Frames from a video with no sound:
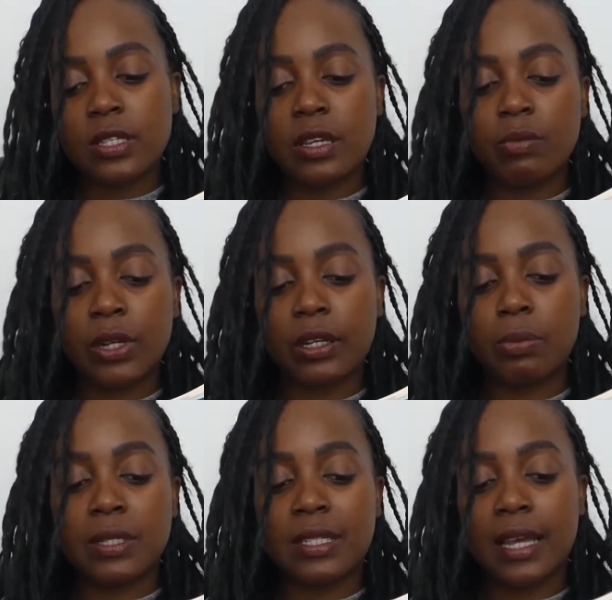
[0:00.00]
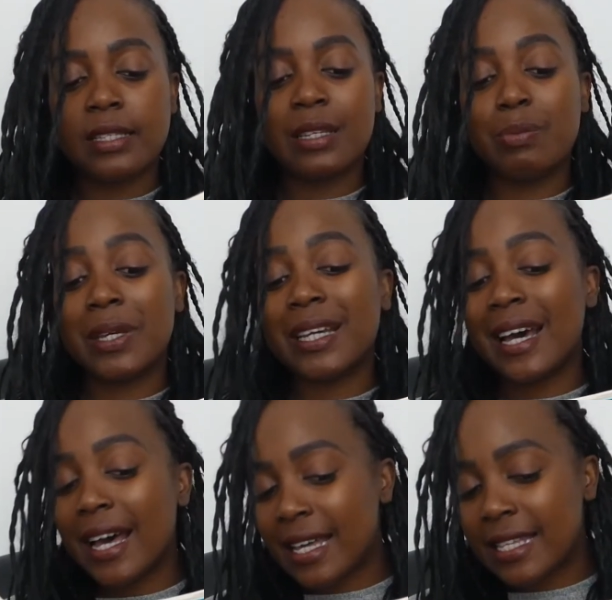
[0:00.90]
subject precisely
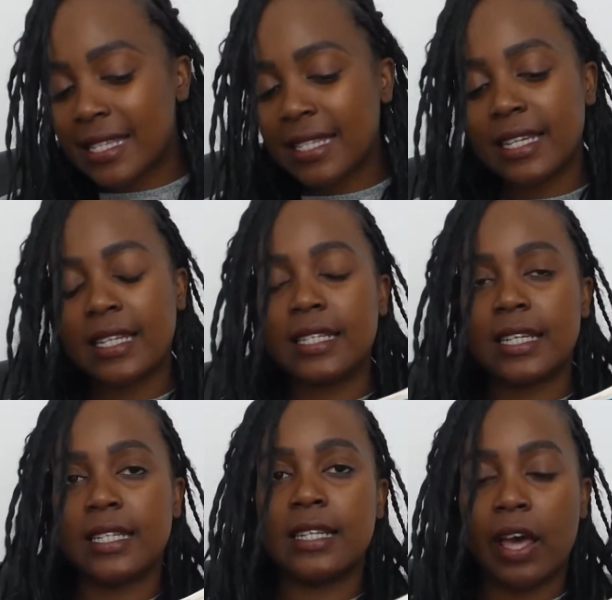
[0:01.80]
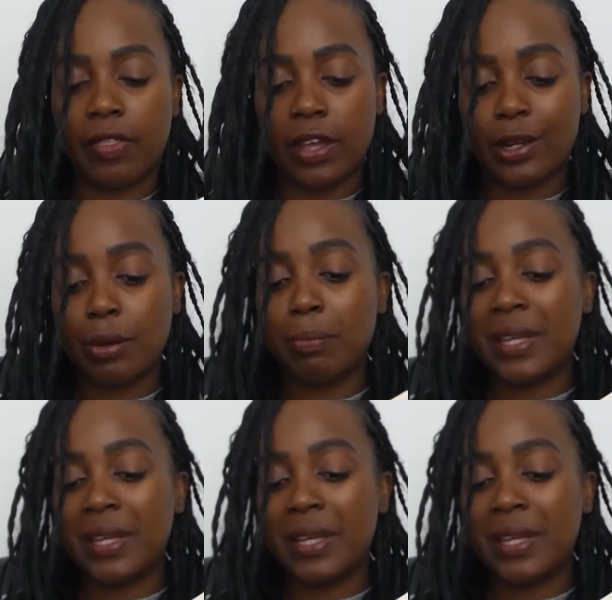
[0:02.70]
because he did nothing.